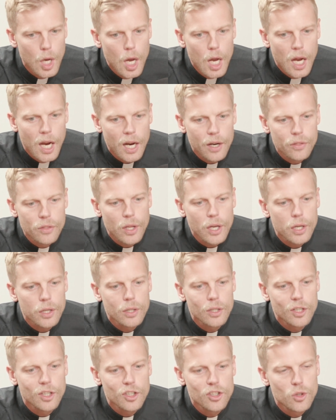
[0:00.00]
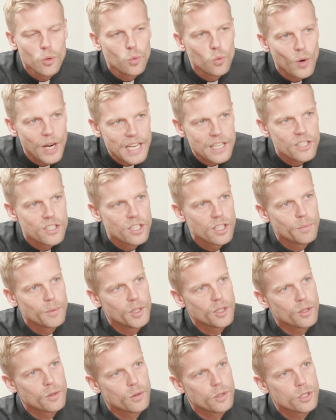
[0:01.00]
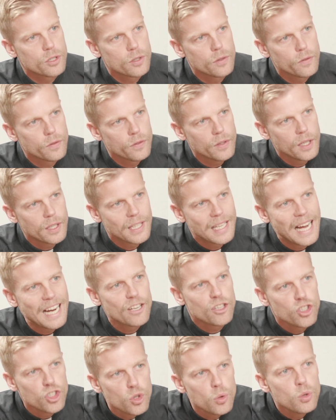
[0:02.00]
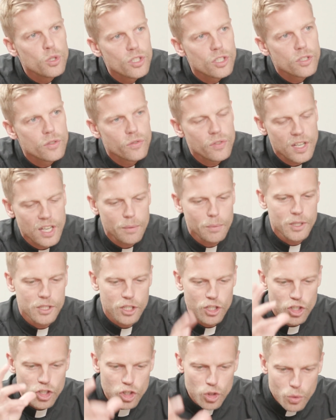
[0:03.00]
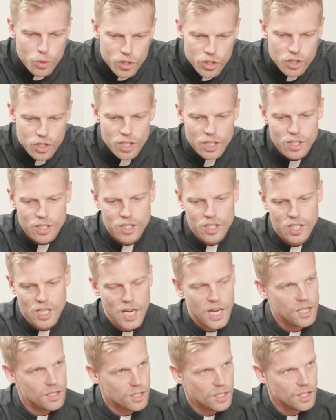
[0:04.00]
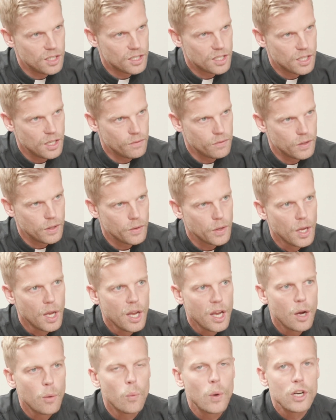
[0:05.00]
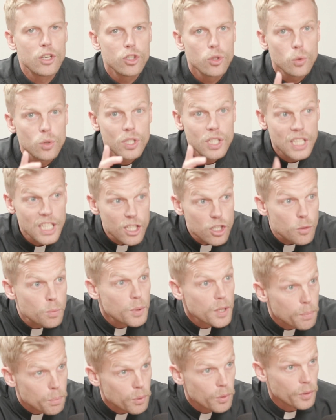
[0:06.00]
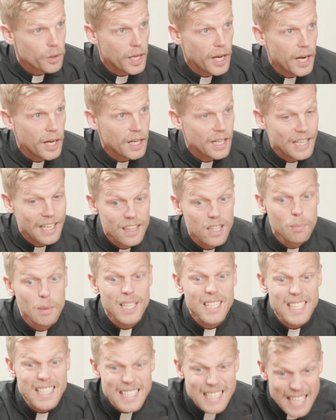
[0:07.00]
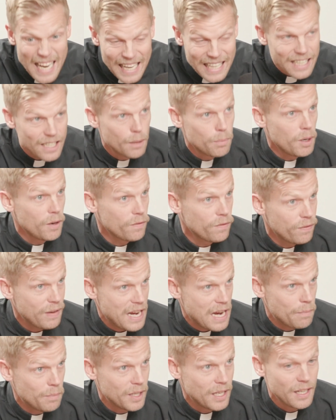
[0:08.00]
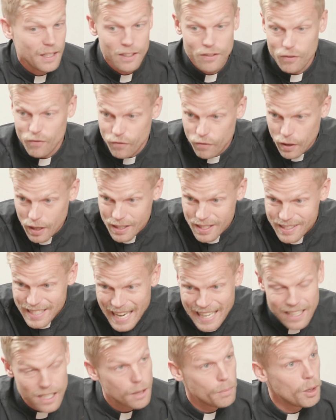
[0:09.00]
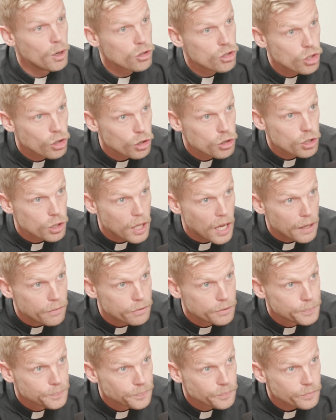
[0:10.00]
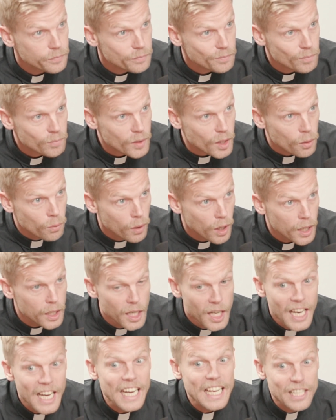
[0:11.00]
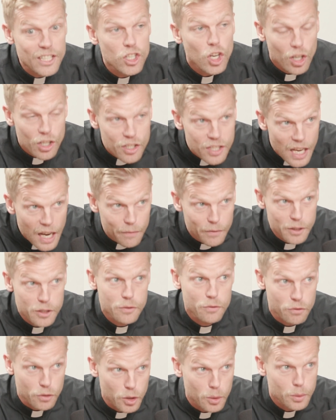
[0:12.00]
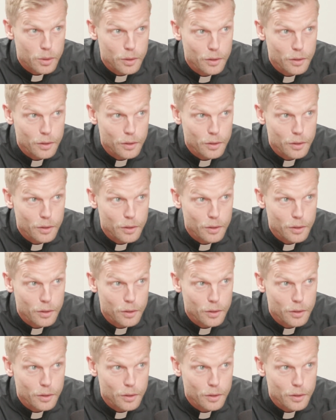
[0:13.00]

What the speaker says: And then you raise them in the Christian faith. God uses families. He uses the estates that he's given. And when you teach people that and get them excited about family and excited about church life, right, it does have its fruit.